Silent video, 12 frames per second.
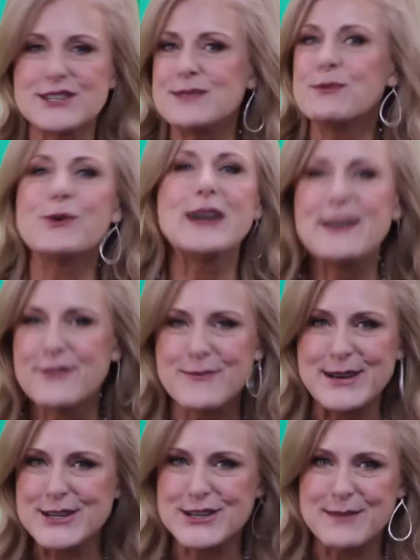some quick
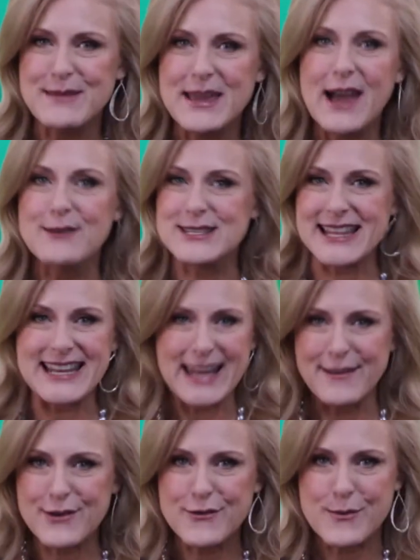information on me. I was in the
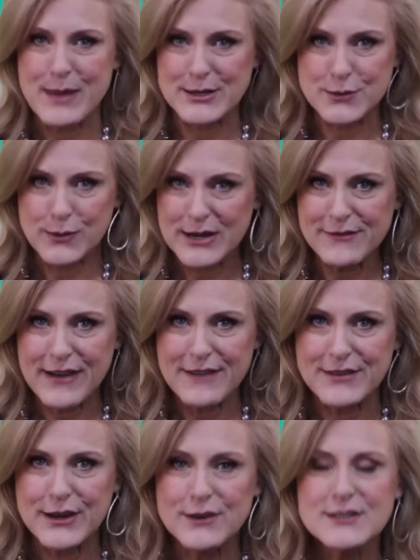Navy for about 25
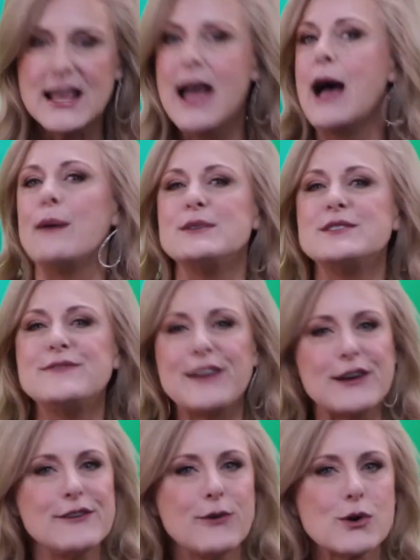years. I was
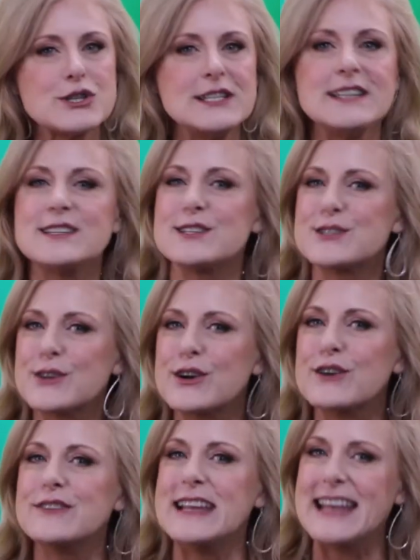very fortunate to
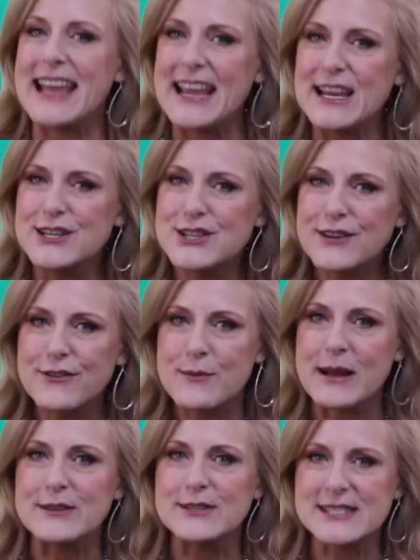serve in Asia for
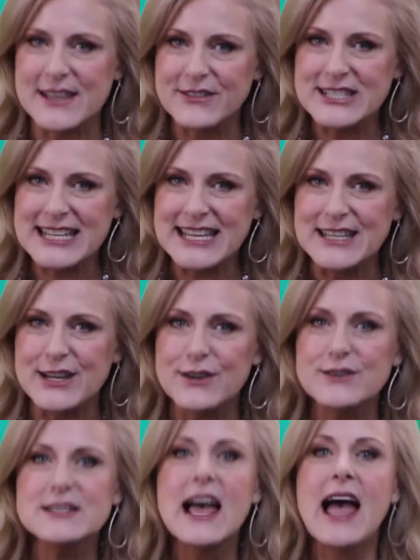about 17
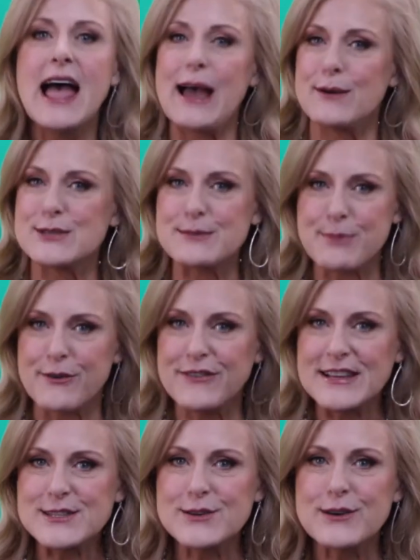years. I was a
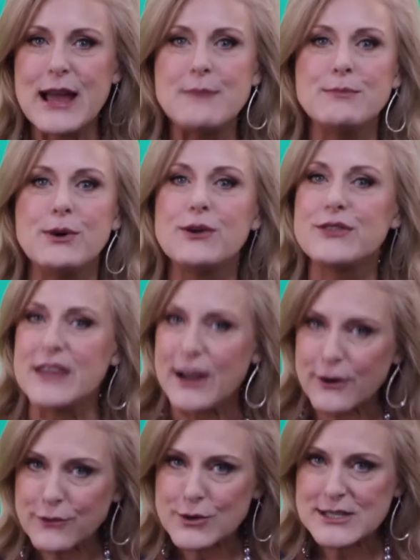professor at both the
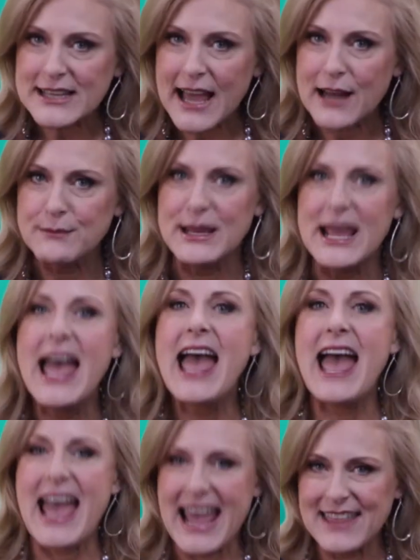Air Force Academy
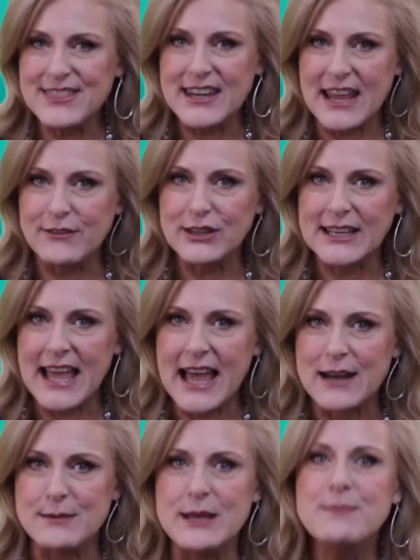and the Naval
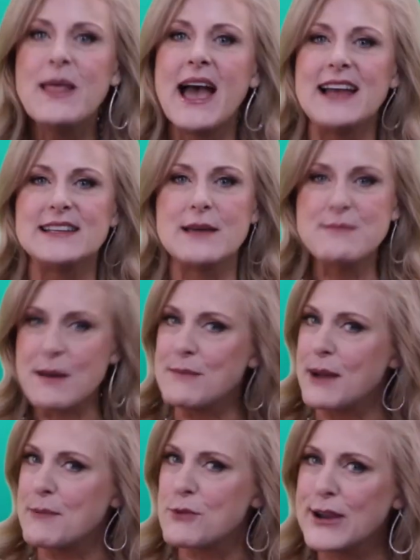Academy, and I met
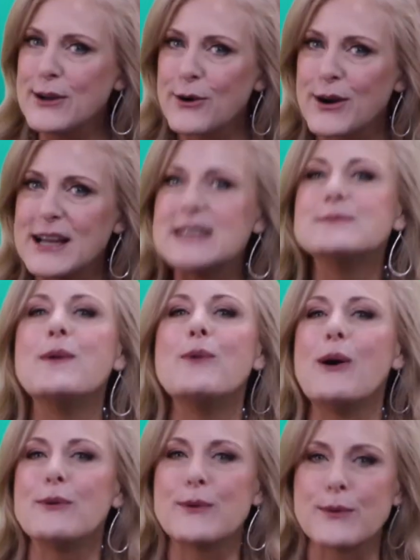my Marine Corps husband
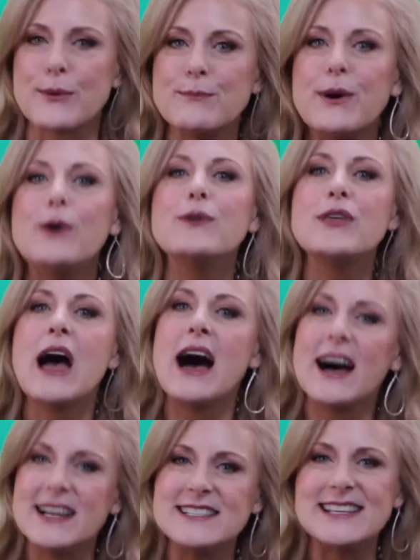while we were both
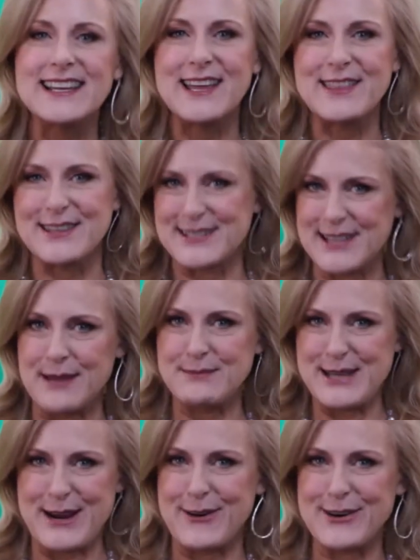hunting the same
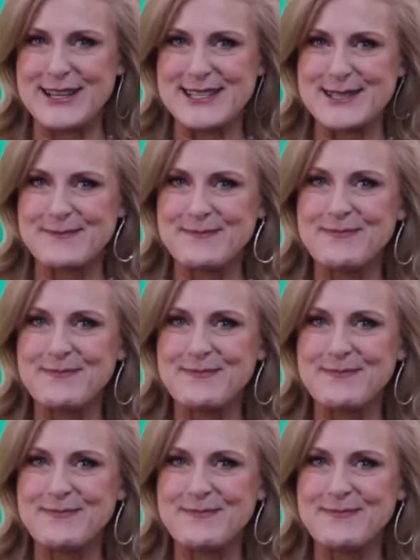terrorists.